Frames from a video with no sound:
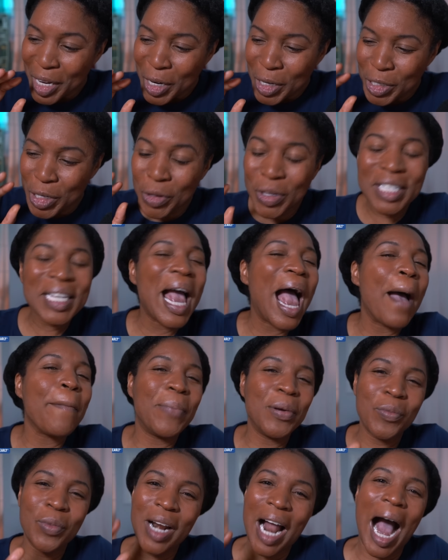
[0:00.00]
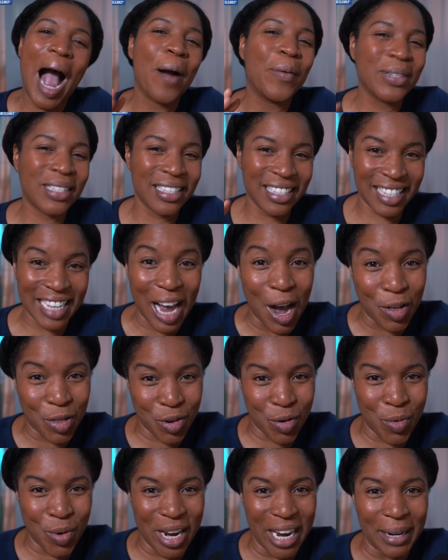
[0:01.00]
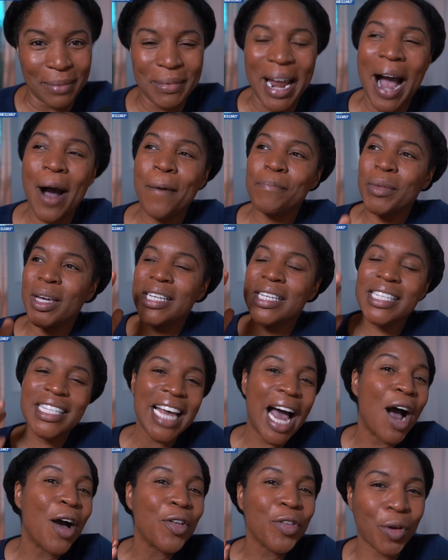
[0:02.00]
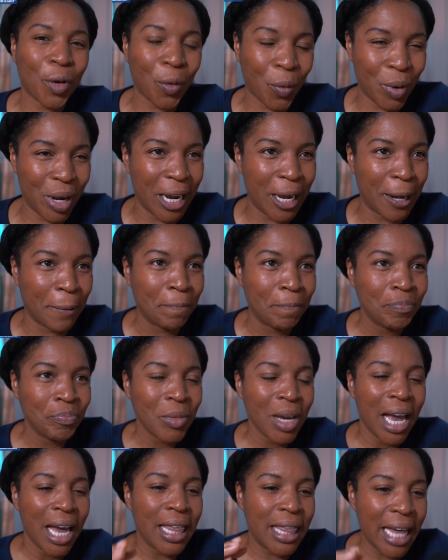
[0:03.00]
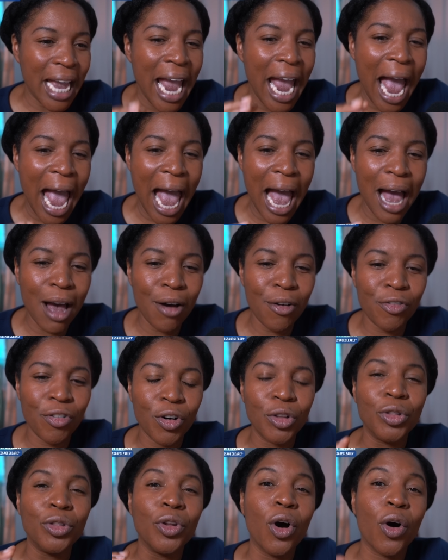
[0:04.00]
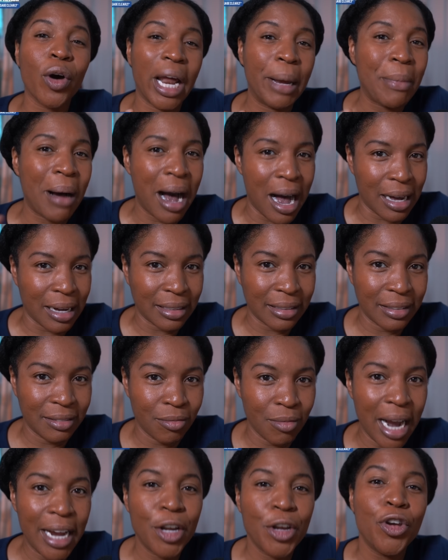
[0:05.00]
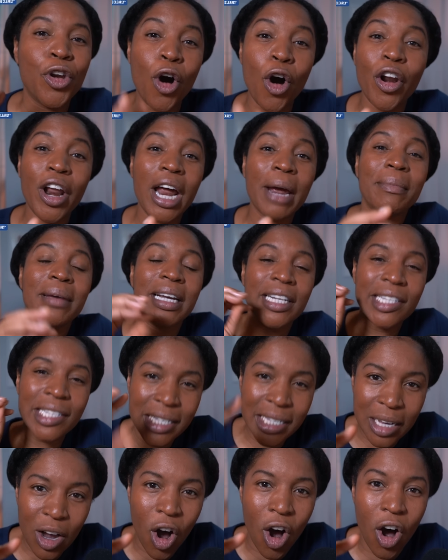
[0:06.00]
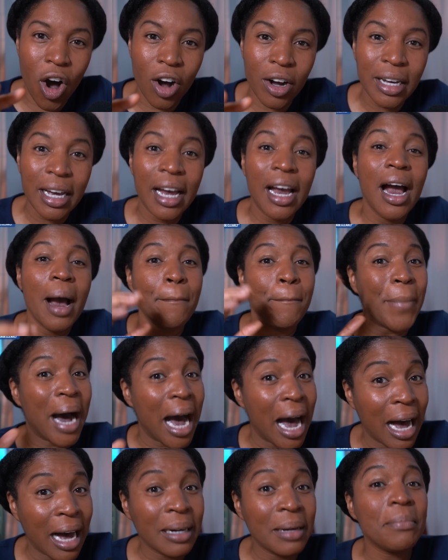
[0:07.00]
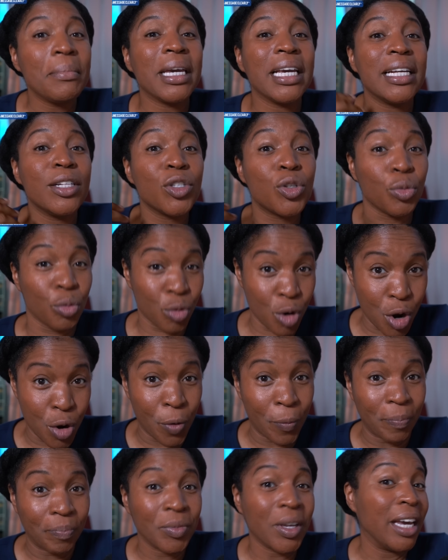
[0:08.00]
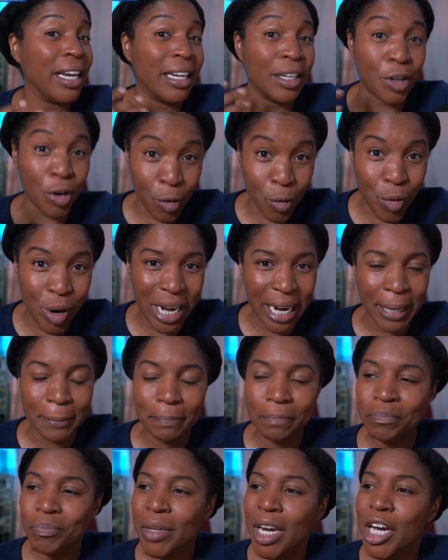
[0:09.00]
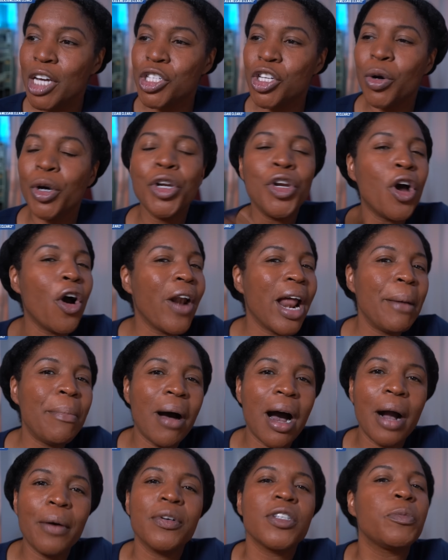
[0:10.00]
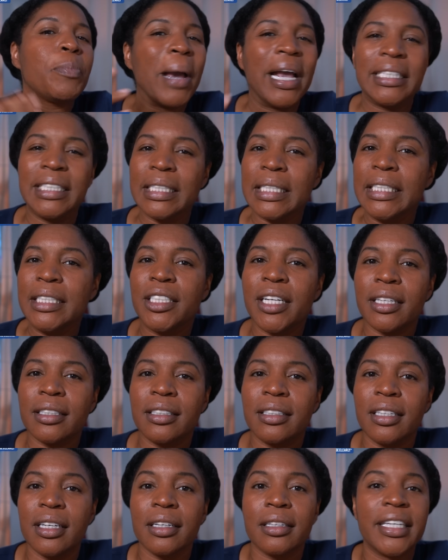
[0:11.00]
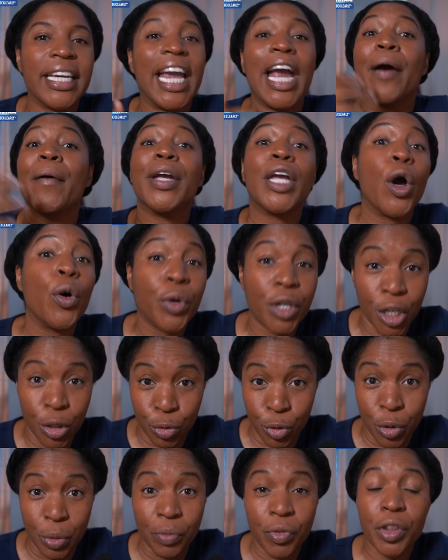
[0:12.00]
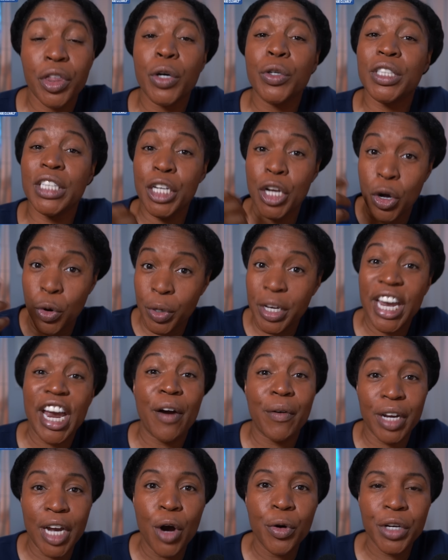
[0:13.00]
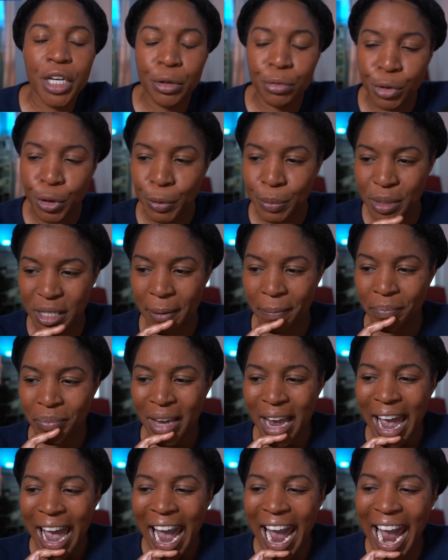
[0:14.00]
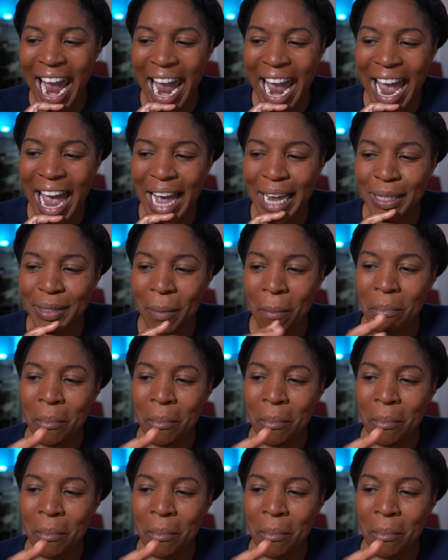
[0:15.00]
So this happened when I was in South Korea. Now, in South Korea, they have norebang, right? Nore means song, bang means room in Korean. So a norebang was basically just a karaoke room for those that know karaoke rooms. And